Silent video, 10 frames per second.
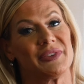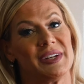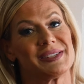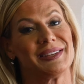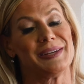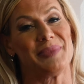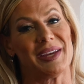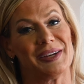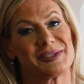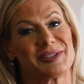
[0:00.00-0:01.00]
Fitness
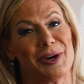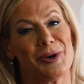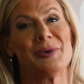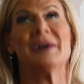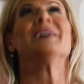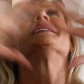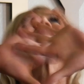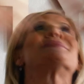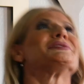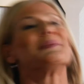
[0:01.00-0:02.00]
Olympia. So
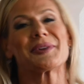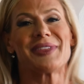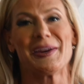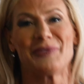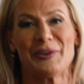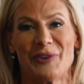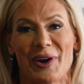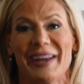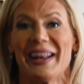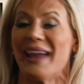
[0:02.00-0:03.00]
super thankful
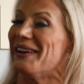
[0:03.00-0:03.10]
for it,